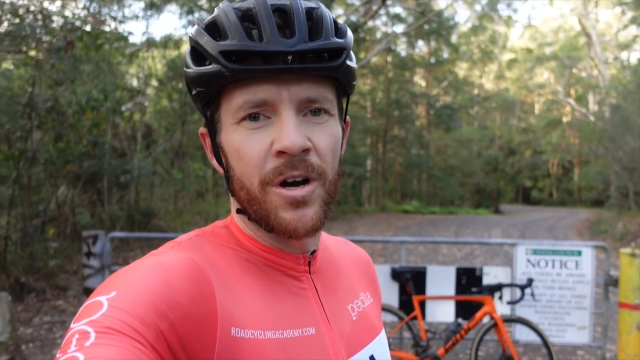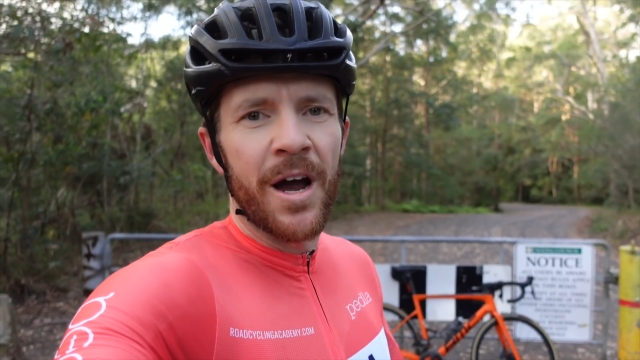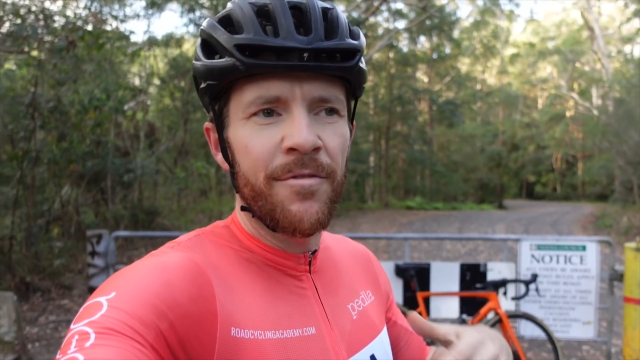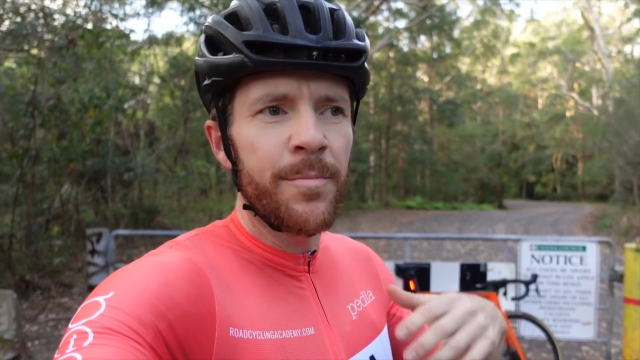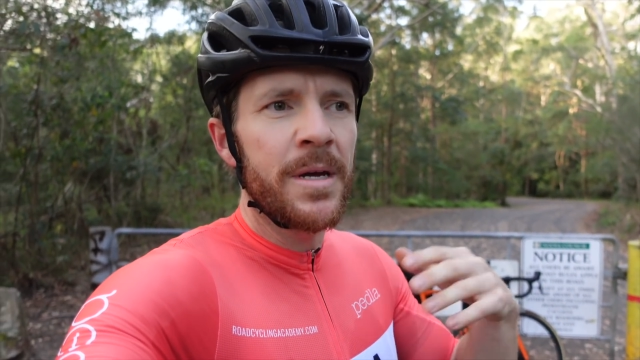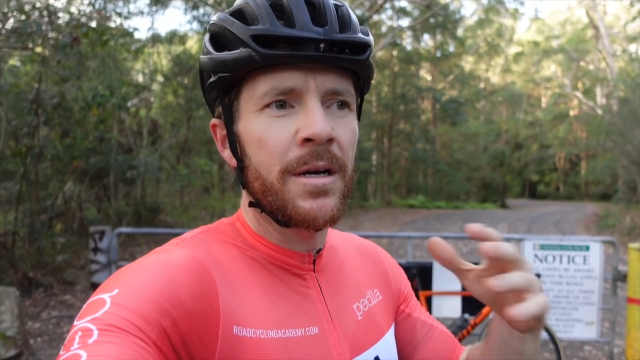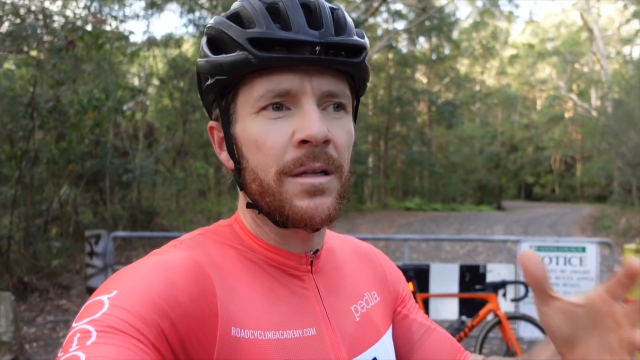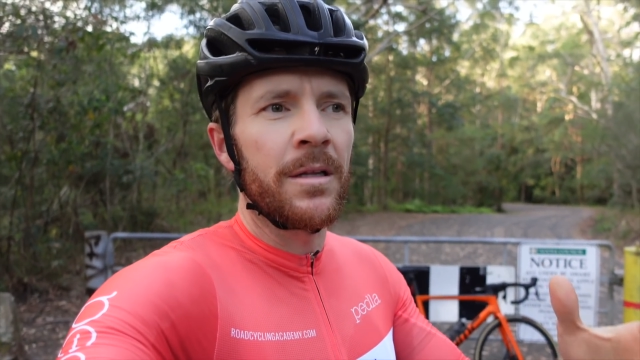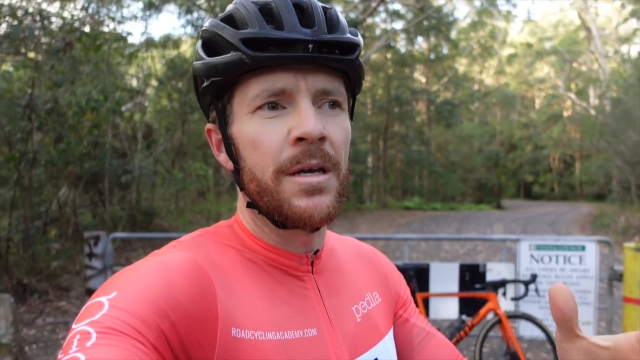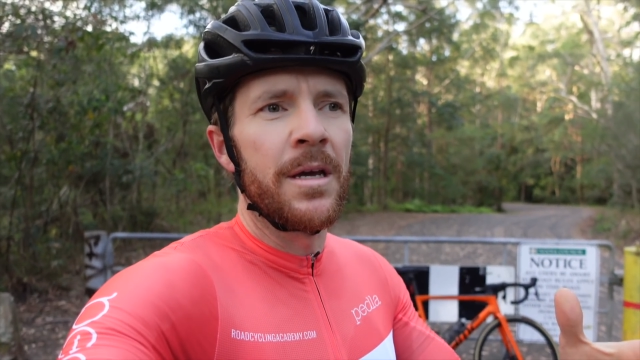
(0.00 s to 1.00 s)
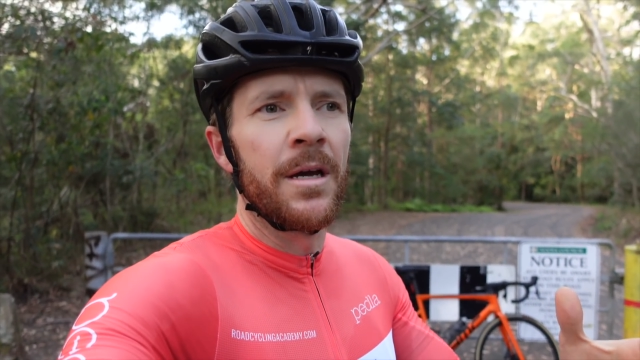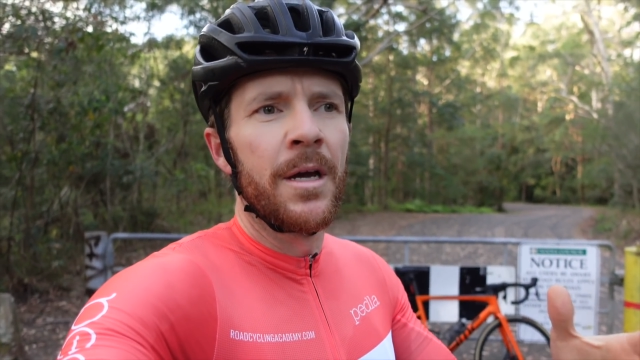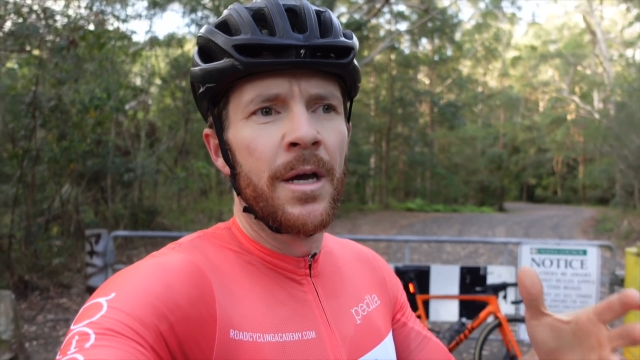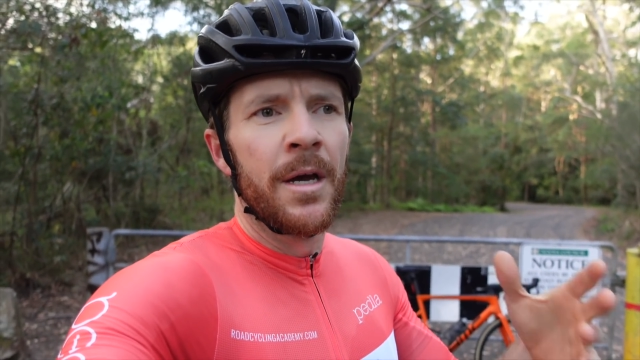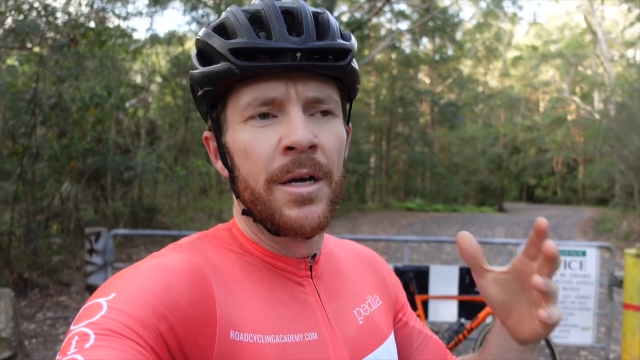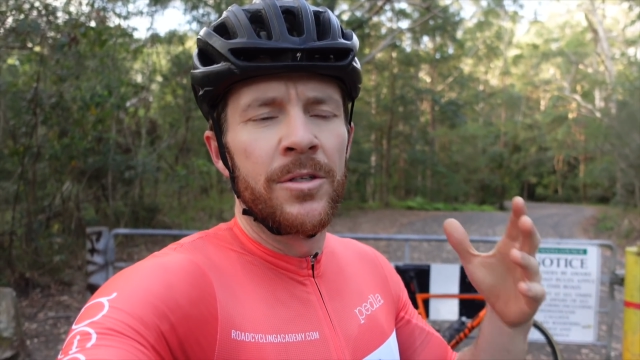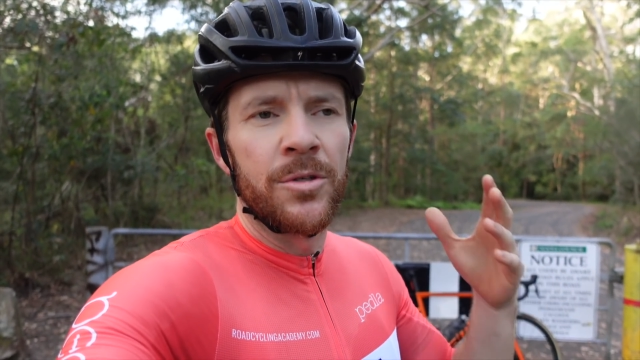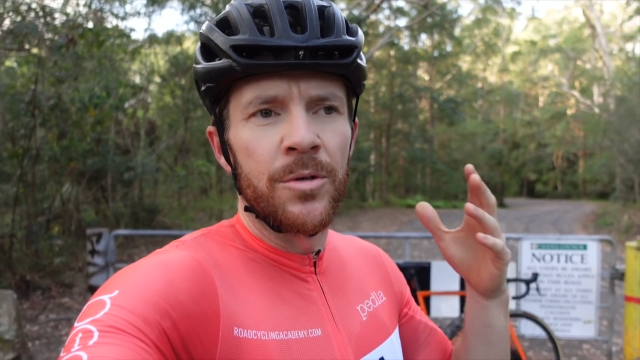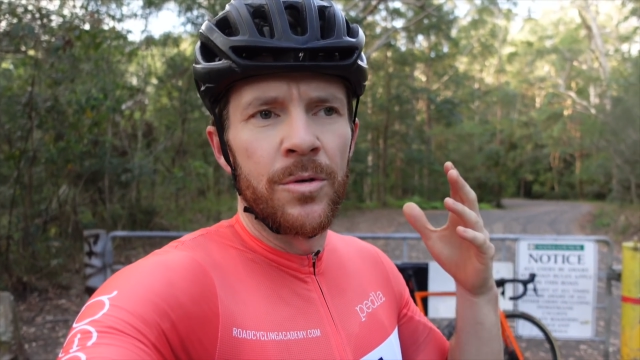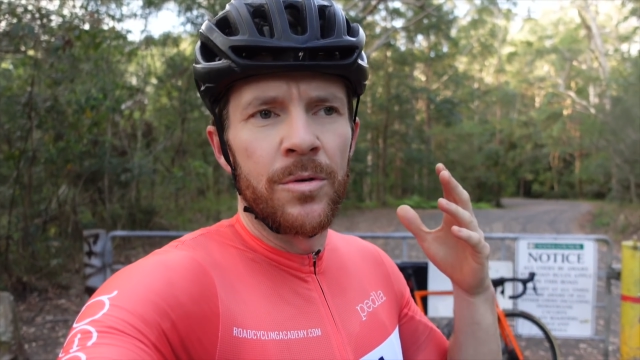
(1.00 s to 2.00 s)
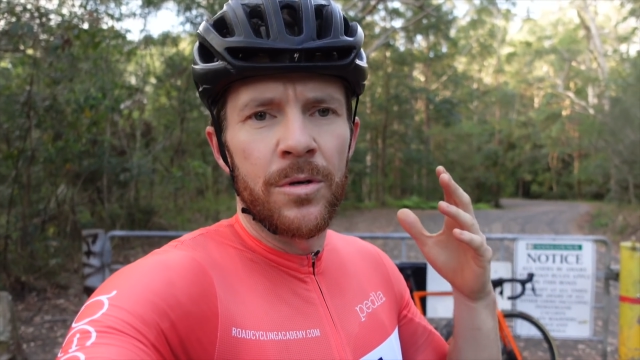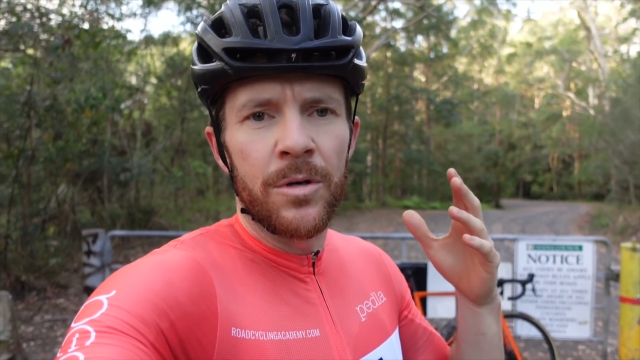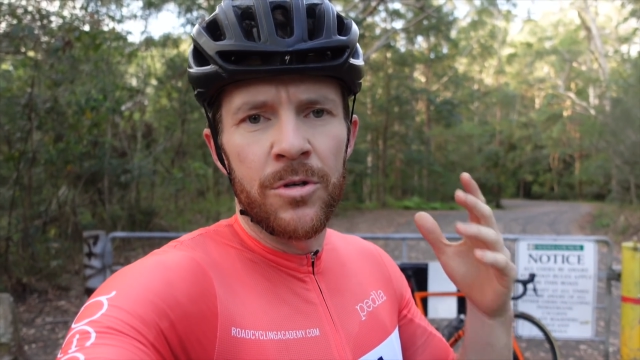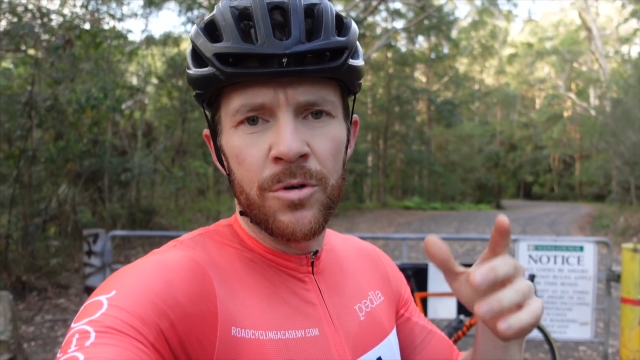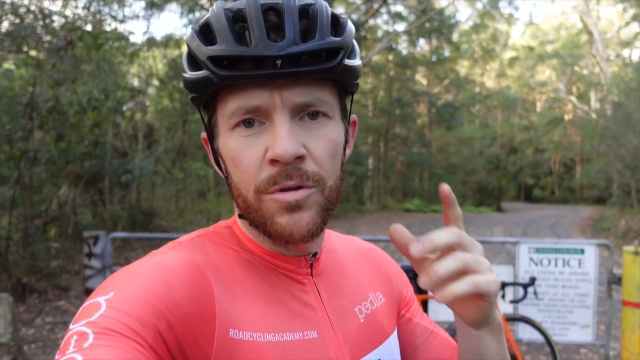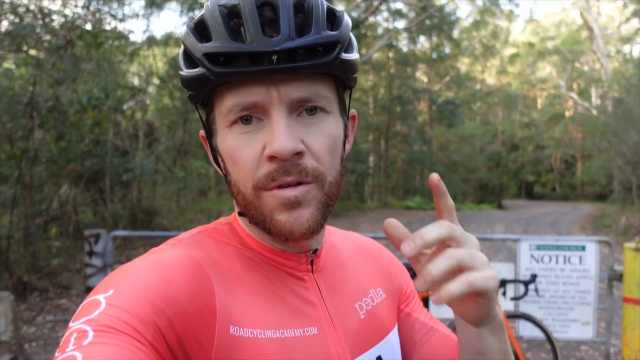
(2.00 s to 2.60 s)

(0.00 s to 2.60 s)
I haven't been clear to you,